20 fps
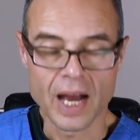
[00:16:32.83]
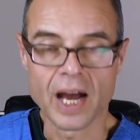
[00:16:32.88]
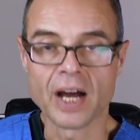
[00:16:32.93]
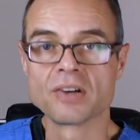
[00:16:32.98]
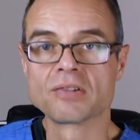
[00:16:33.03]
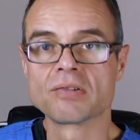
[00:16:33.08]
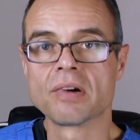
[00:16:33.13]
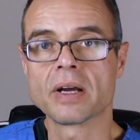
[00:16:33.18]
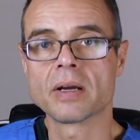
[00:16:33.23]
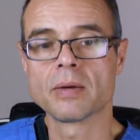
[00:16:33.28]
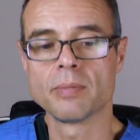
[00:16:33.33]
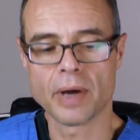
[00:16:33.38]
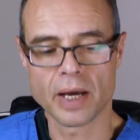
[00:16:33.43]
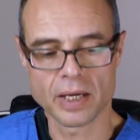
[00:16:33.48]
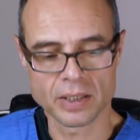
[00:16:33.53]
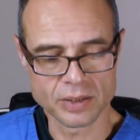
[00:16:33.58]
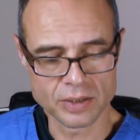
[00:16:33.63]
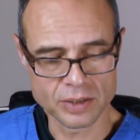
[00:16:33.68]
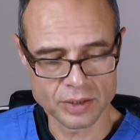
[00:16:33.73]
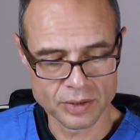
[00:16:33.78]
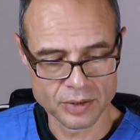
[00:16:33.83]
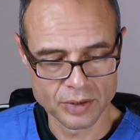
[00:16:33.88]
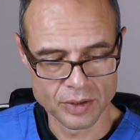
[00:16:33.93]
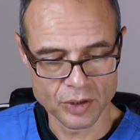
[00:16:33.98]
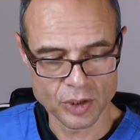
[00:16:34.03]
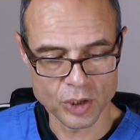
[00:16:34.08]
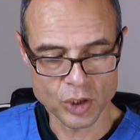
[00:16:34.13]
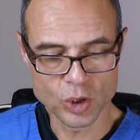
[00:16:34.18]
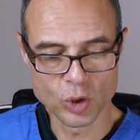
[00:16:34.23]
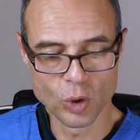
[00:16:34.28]
and recommend
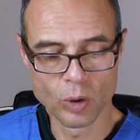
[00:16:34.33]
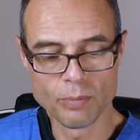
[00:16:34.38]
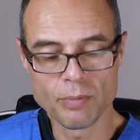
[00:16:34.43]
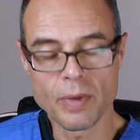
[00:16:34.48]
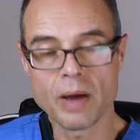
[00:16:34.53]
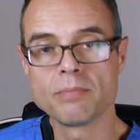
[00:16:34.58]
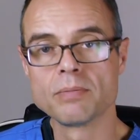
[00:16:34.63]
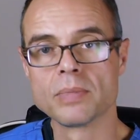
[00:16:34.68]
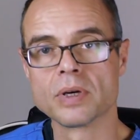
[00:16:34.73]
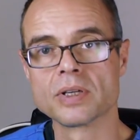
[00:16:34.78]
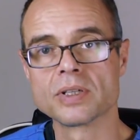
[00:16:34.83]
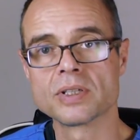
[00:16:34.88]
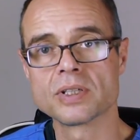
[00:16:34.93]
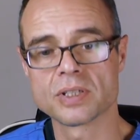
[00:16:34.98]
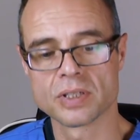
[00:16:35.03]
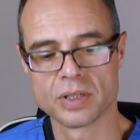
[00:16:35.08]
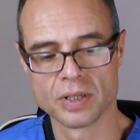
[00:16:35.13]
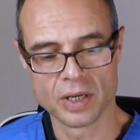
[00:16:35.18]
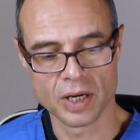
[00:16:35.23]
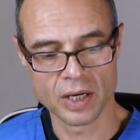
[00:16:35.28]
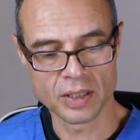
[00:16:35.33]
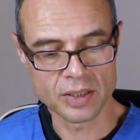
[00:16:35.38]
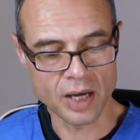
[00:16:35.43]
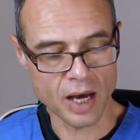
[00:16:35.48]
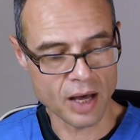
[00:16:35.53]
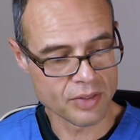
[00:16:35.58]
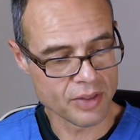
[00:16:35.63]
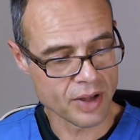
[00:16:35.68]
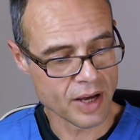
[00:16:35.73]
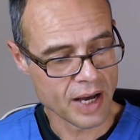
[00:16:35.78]
that your members
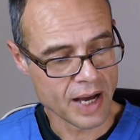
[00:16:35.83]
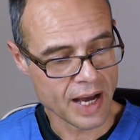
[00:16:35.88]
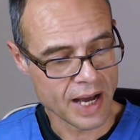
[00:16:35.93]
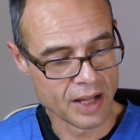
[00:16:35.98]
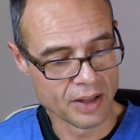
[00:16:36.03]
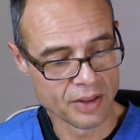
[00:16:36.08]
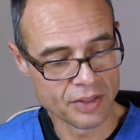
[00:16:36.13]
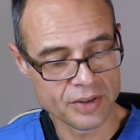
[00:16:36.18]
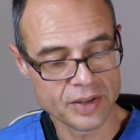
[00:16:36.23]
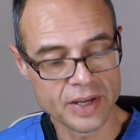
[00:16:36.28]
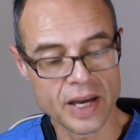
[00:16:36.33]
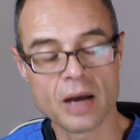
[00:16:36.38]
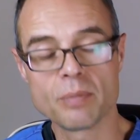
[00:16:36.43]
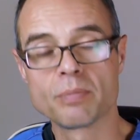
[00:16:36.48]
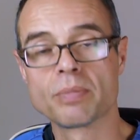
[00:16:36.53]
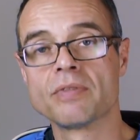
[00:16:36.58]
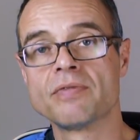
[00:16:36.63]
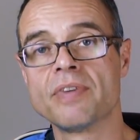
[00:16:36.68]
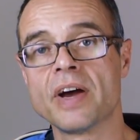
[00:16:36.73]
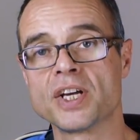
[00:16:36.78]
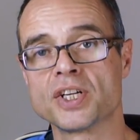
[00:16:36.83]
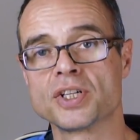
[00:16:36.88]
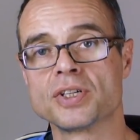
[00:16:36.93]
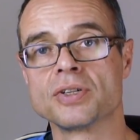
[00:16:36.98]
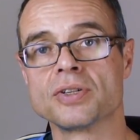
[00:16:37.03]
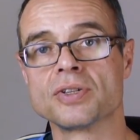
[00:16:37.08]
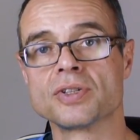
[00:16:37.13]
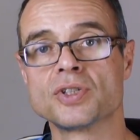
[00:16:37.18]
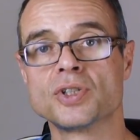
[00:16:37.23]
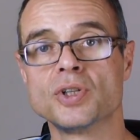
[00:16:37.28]
and other healthcare
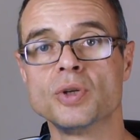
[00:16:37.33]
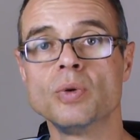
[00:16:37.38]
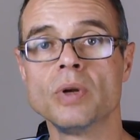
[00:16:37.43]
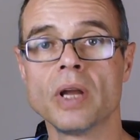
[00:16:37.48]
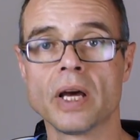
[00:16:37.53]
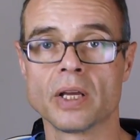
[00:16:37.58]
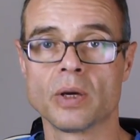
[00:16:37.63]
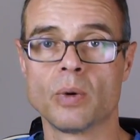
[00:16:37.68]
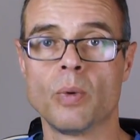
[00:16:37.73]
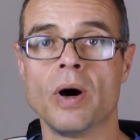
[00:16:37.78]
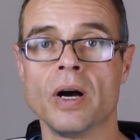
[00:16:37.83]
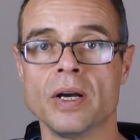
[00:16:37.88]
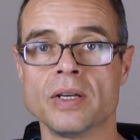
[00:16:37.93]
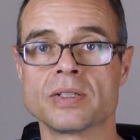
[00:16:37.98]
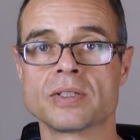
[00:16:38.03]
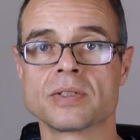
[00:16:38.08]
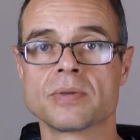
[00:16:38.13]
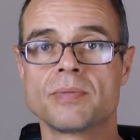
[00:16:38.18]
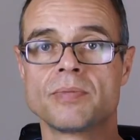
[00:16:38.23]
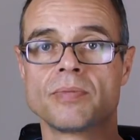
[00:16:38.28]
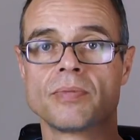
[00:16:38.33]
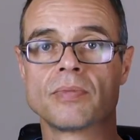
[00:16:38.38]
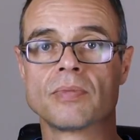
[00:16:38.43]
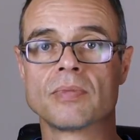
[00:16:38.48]
professionals do likewise?